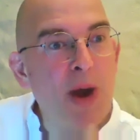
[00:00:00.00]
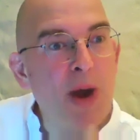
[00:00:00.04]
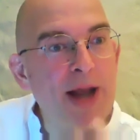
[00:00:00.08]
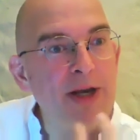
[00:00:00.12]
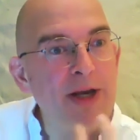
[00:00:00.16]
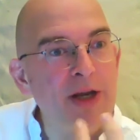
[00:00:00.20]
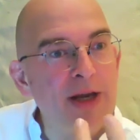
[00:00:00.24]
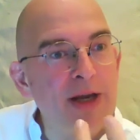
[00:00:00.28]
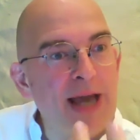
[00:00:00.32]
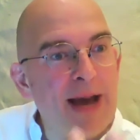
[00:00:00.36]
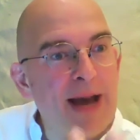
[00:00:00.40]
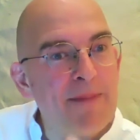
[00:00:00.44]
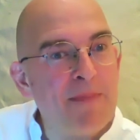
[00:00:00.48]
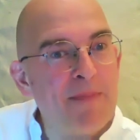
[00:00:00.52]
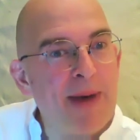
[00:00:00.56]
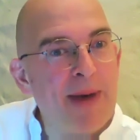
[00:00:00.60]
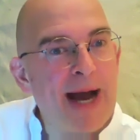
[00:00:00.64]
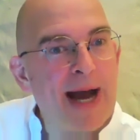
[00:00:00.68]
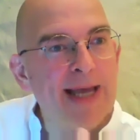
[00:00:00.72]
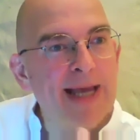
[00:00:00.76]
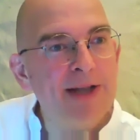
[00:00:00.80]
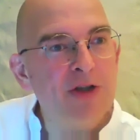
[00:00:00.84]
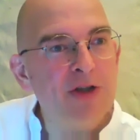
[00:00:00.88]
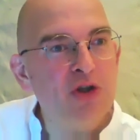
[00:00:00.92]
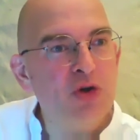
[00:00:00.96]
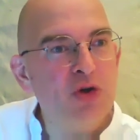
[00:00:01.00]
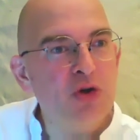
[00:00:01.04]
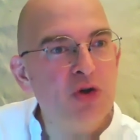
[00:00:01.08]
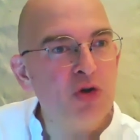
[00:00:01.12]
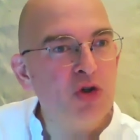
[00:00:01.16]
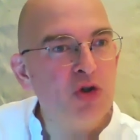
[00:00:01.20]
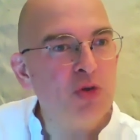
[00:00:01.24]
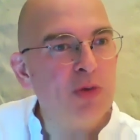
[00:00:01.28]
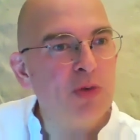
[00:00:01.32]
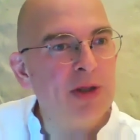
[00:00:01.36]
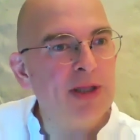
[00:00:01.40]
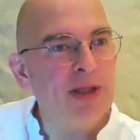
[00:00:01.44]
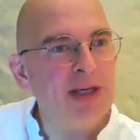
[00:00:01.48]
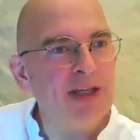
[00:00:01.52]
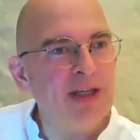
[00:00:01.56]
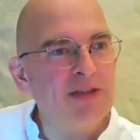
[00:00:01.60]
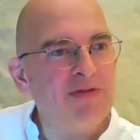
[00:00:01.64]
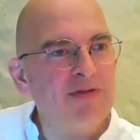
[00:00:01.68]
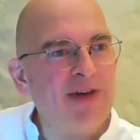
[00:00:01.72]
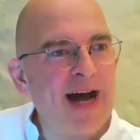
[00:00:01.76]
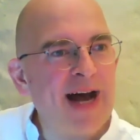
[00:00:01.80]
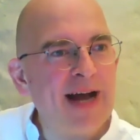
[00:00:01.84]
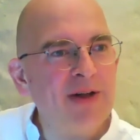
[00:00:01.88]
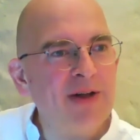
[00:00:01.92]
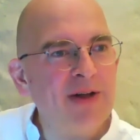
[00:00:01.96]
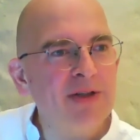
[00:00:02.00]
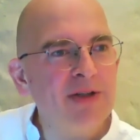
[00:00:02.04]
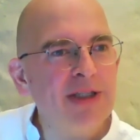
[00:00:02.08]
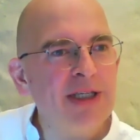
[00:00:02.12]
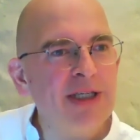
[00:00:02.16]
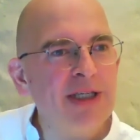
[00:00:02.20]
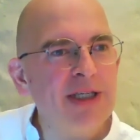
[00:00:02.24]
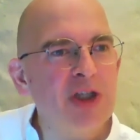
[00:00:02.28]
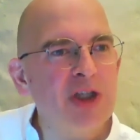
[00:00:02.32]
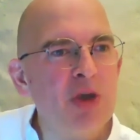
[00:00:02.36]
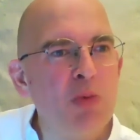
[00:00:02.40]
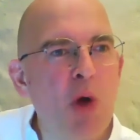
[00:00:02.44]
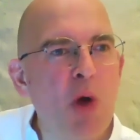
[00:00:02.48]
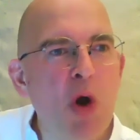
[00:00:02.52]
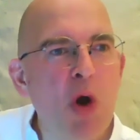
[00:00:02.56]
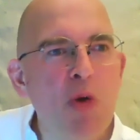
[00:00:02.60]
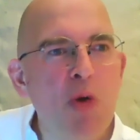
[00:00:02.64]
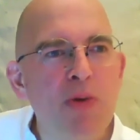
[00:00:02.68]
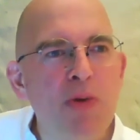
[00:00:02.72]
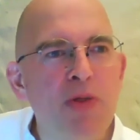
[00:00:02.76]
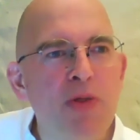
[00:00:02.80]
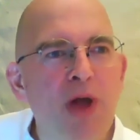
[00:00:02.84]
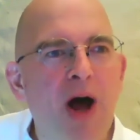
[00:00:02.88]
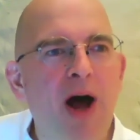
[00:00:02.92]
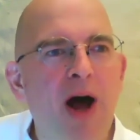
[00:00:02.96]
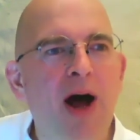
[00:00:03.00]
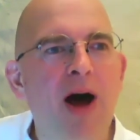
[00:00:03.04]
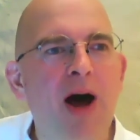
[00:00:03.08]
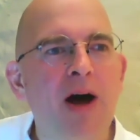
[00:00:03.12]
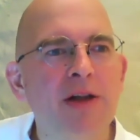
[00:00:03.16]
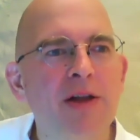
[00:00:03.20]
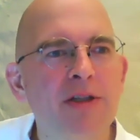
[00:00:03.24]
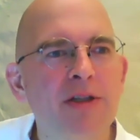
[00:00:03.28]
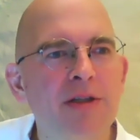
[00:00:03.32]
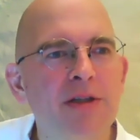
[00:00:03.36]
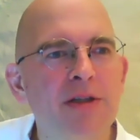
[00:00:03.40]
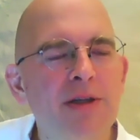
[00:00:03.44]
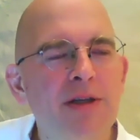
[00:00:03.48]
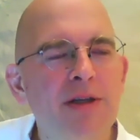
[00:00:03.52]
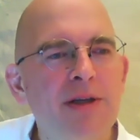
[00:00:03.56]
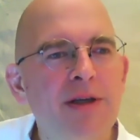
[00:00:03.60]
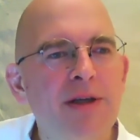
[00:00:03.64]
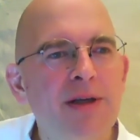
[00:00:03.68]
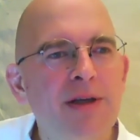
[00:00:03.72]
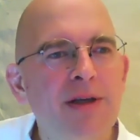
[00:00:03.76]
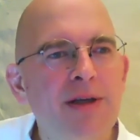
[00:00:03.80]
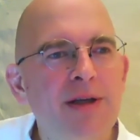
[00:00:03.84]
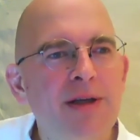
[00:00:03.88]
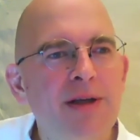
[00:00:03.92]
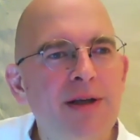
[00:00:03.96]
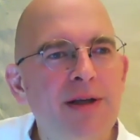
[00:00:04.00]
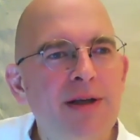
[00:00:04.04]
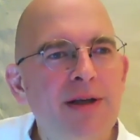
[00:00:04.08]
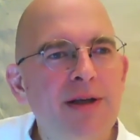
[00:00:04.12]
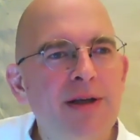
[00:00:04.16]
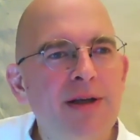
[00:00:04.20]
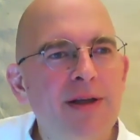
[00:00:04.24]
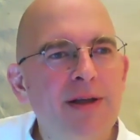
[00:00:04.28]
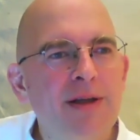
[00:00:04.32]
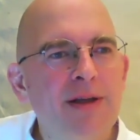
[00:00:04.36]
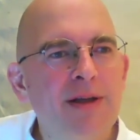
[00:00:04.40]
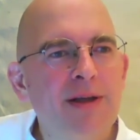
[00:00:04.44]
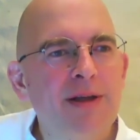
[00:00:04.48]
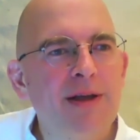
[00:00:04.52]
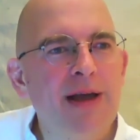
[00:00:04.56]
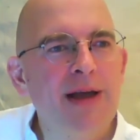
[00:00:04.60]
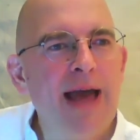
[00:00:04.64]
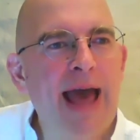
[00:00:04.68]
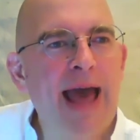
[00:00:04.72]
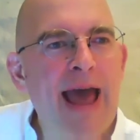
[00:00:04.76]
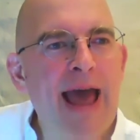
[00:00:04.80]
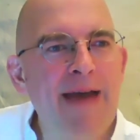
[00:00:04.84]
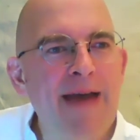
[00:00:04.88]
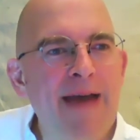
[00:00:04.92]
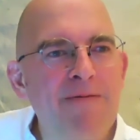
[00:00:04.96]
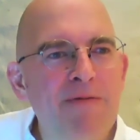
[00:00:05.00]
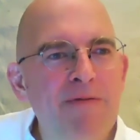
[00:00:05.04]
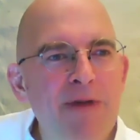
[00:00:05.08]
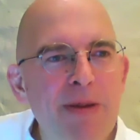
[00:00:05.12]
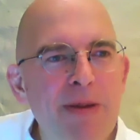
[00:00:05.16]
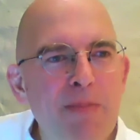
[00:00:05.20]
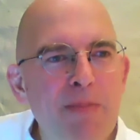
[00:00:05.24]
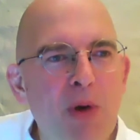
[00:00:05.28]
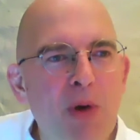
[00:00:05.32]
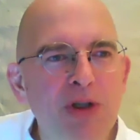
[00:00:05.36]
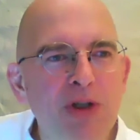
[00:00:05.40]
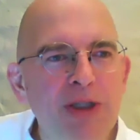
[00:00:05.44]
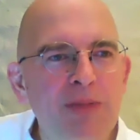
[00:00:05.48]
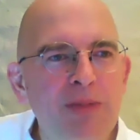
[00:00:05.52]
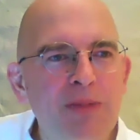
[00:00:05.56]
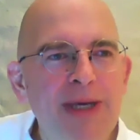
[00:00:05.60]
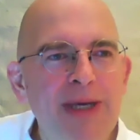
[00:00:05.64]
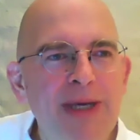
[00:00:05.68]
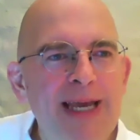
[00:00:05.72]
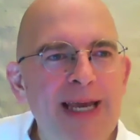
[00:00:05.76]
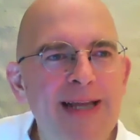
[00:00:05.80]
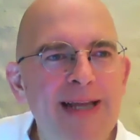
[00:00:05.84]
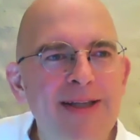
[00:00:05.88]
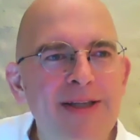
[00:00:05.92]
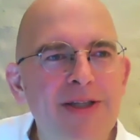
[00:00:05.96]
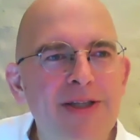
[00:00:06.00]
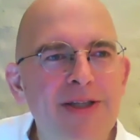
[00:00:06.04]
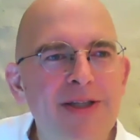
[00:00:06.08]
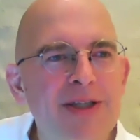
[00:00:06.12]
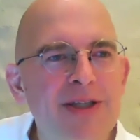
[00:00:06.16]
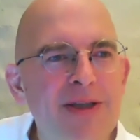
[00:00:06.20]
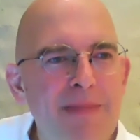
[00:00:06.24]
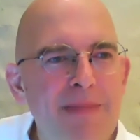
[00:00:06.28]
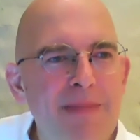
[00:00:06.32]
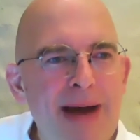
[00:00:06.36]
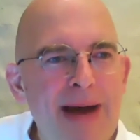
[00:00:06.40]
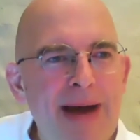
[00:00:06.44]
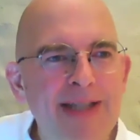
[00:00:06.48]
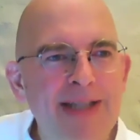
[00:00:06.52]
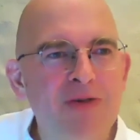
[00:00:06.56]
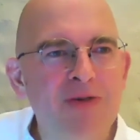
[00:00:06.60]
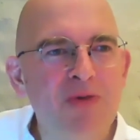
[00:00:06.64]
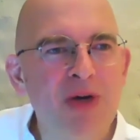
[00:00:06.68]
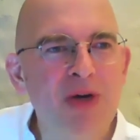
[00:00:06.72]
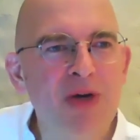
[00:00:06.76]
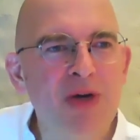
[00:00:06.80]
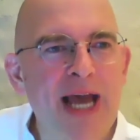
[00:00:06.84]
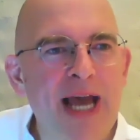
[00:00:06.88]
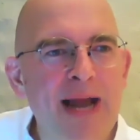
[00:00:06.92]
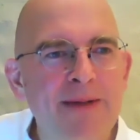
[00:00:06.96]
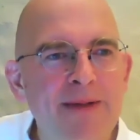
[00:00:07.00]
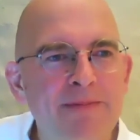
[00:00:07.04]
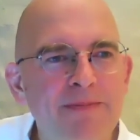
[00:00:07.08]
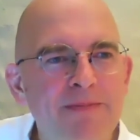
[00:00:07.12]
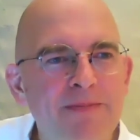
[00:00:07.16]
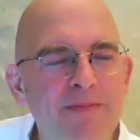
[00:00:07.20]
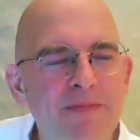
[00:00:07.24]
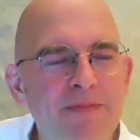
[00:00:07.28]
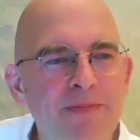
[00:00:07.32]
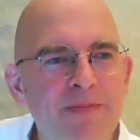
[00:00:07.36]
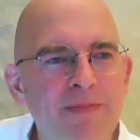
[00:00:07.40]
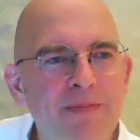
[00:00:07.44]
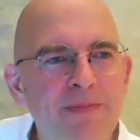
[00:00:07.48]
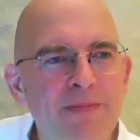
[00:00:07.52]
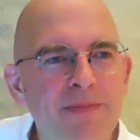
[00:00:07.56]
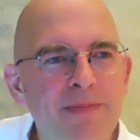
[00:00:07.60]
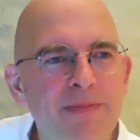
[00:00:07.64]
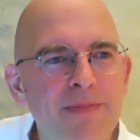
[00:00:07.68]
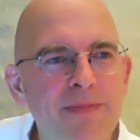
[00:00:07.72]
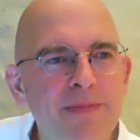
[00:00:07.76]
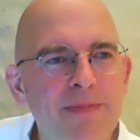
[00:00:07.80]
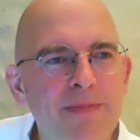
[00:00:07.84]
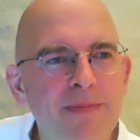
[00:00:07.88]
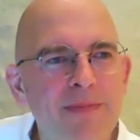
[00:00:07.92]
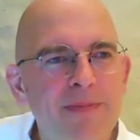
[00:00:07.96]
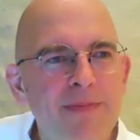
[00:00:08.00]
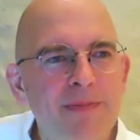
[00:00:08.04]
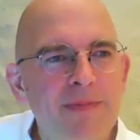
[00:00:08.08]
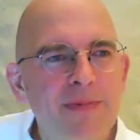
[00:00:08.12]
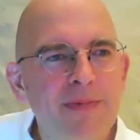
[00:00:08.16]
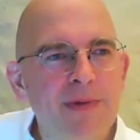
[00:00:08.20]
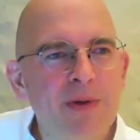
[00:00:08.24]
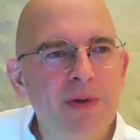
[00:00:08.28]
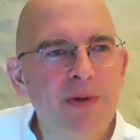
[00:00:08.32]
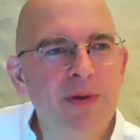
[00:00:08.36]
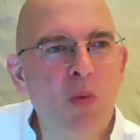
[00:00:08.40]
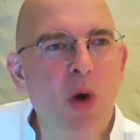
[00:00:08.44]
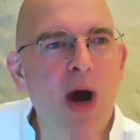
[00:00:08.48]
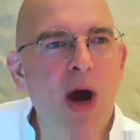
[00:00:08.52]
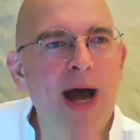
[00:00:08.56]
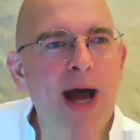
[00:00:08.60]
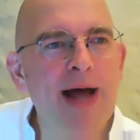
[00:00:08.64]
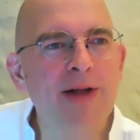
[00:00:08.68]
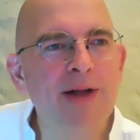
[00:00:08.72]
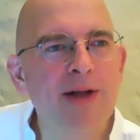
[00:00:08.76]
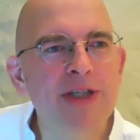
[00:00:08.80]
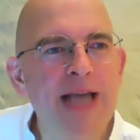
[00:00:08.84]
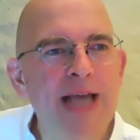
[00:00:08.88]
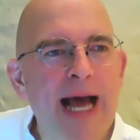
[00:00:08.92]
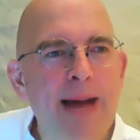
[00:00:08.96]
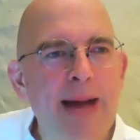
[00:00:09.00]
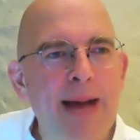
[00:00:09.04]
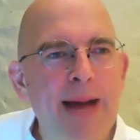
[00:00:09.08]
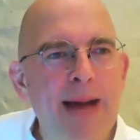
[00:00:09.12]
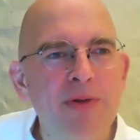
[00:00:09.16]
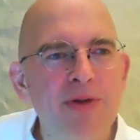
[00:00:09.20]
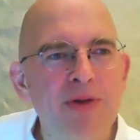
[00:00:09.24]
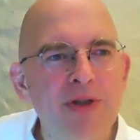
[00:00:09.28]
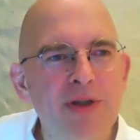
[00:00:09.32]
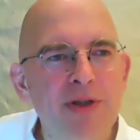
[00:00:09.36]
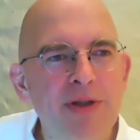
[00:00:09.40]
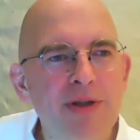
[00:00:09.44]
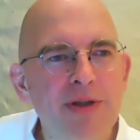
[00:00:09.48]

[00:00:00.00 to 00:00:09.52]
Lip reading: you get back in touch with these faculties, you open the heart. Everybody begins to matter again. What else happens?